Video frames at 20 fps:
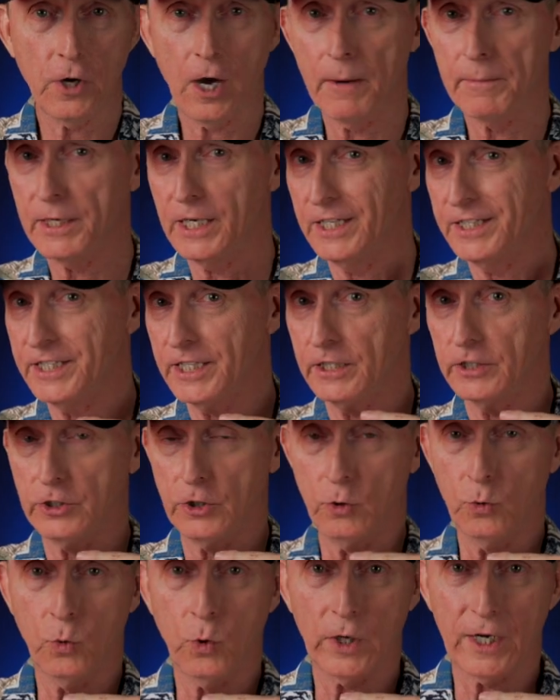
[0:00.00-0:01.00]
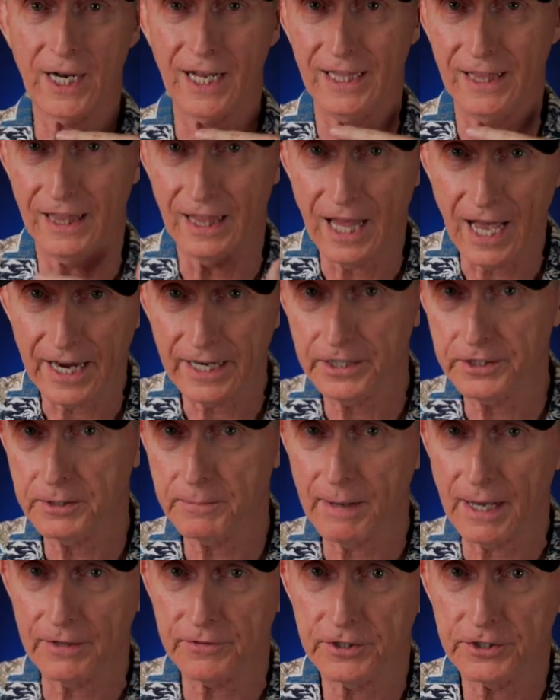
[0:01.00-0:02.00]
I'm going to tell you what I liked
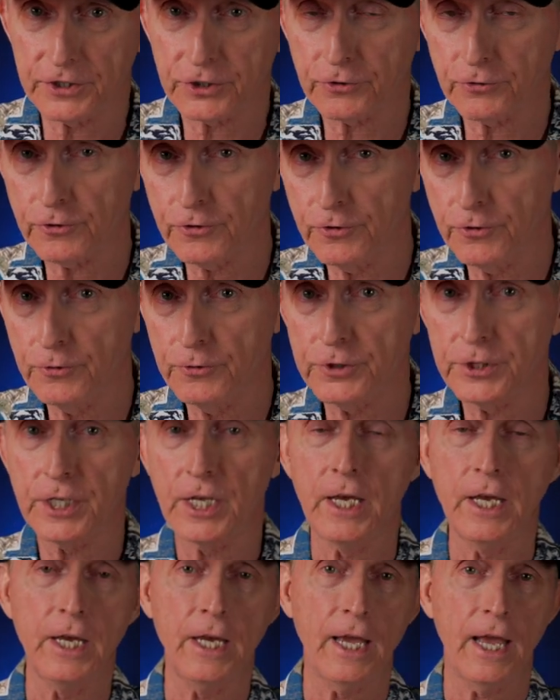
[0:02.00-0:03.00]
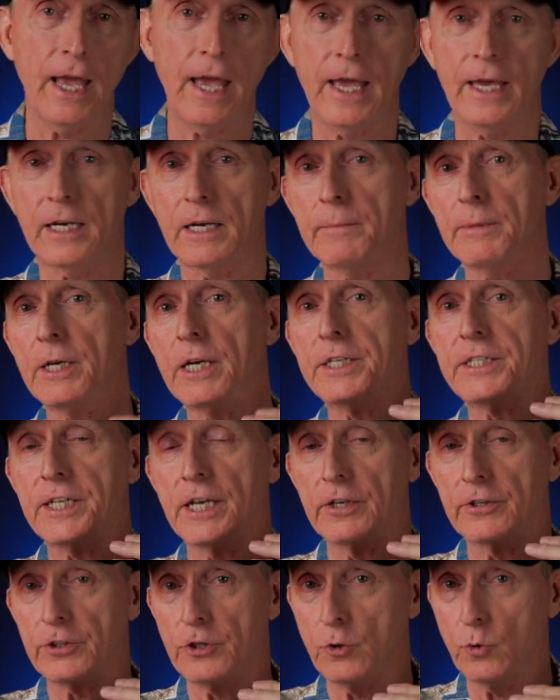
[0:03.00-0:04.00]
about this cruise, and I'm going to
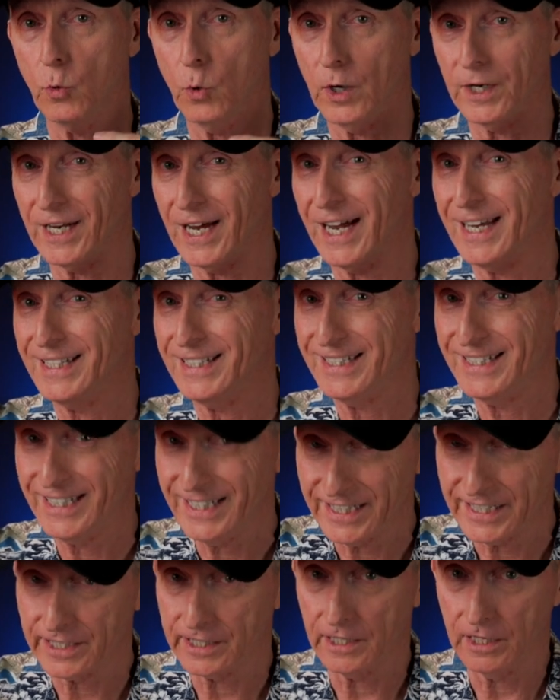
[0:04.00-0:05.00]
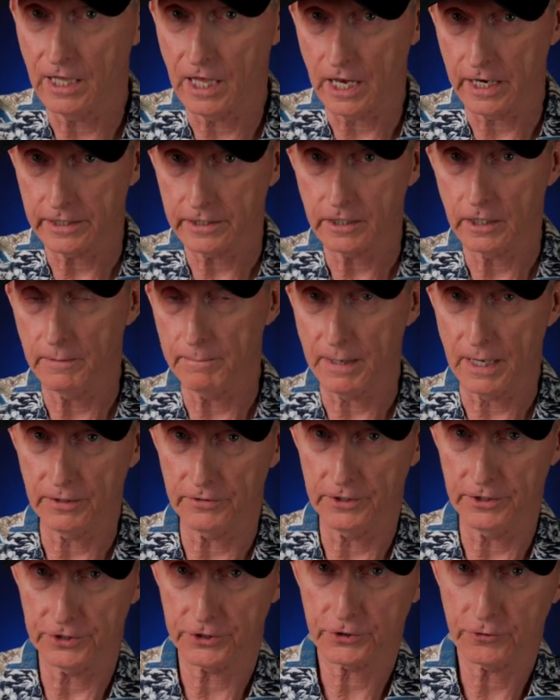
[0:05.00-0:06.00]
tell you what I didn't like
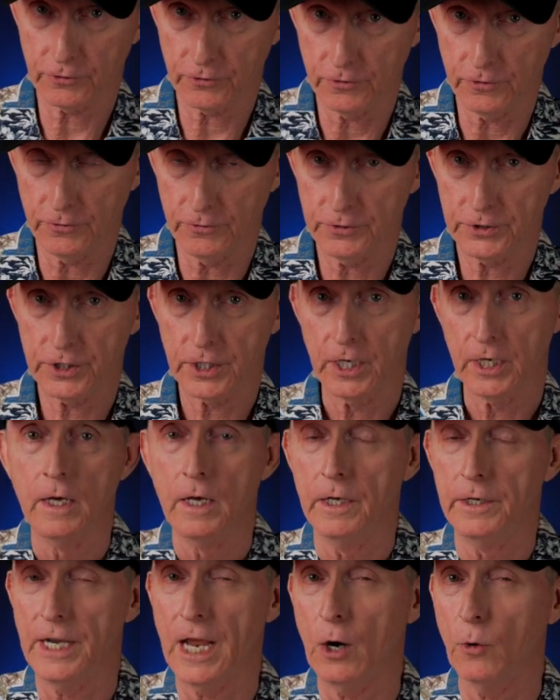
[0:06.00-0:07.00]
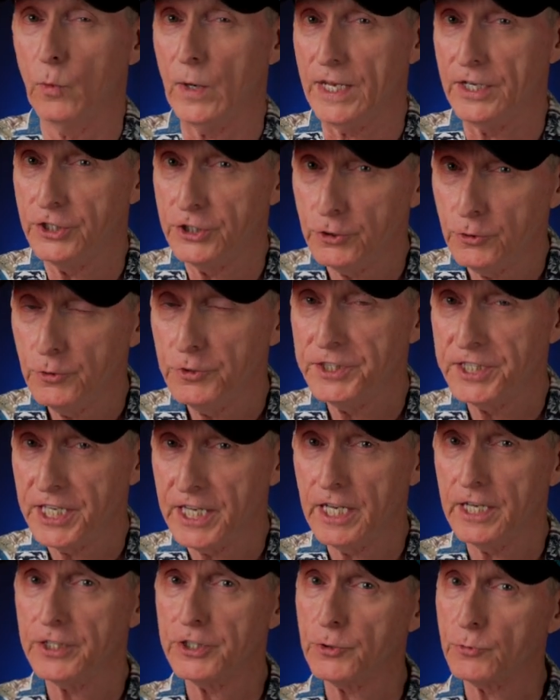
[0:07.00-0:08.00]
about this cruise. Now, we do
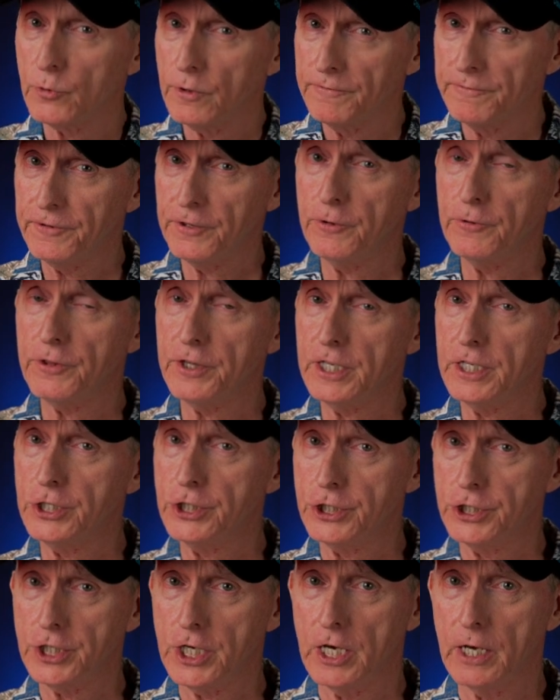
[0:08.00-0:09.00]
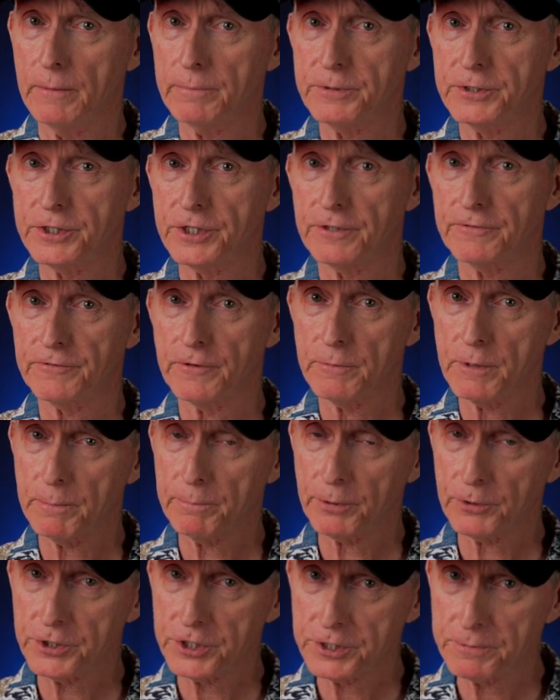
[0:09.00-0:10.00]
tend to review these ships from the
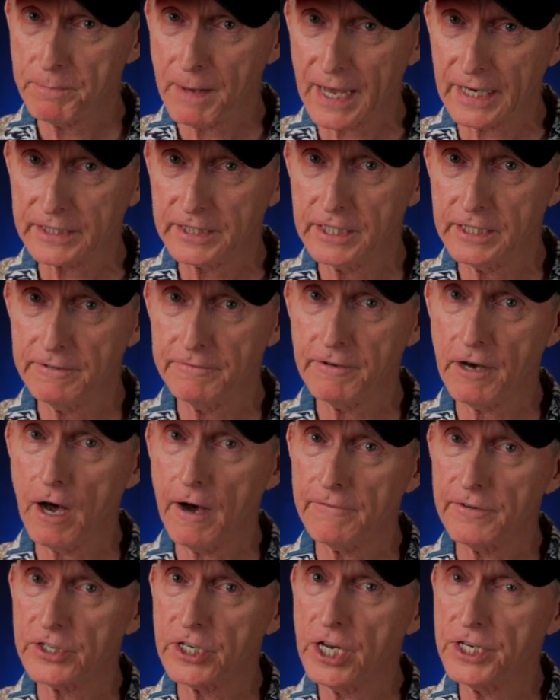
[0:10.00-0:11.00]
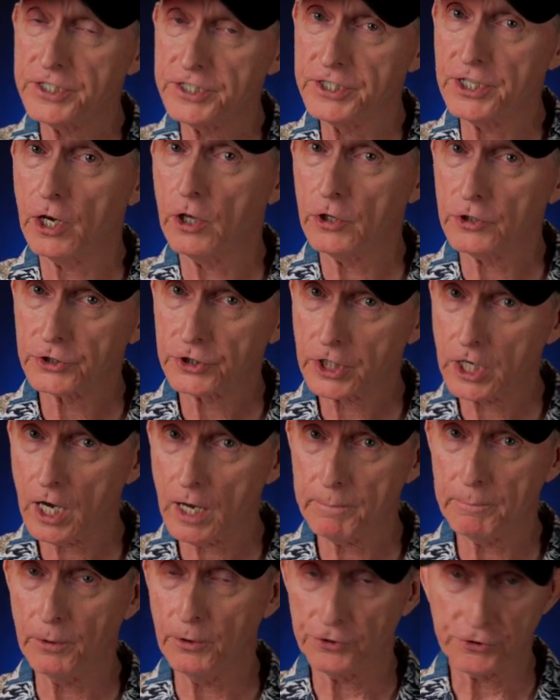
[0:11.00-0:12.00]
perspective of an adult
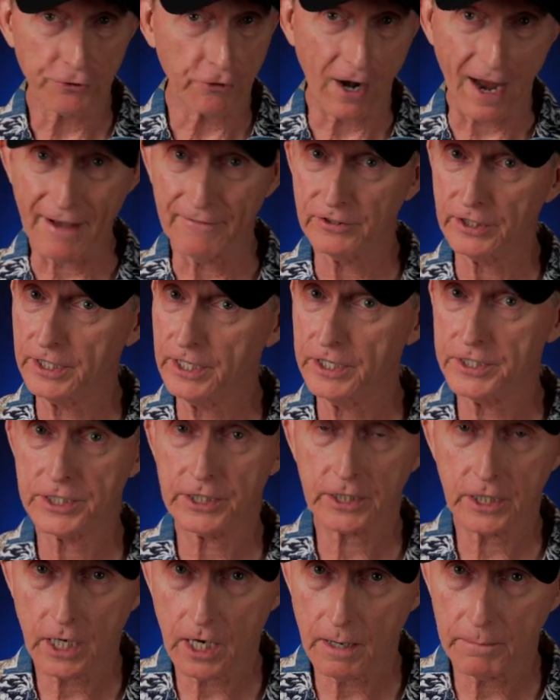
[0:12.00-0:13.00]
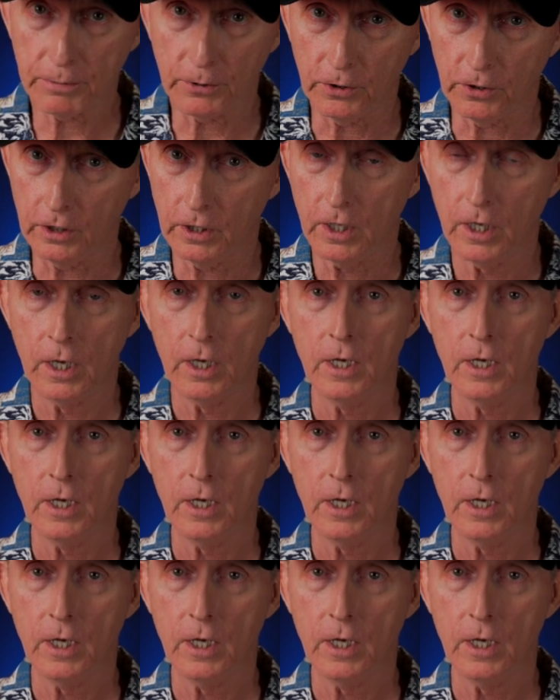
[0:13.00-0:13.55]
couple traveling as a couple.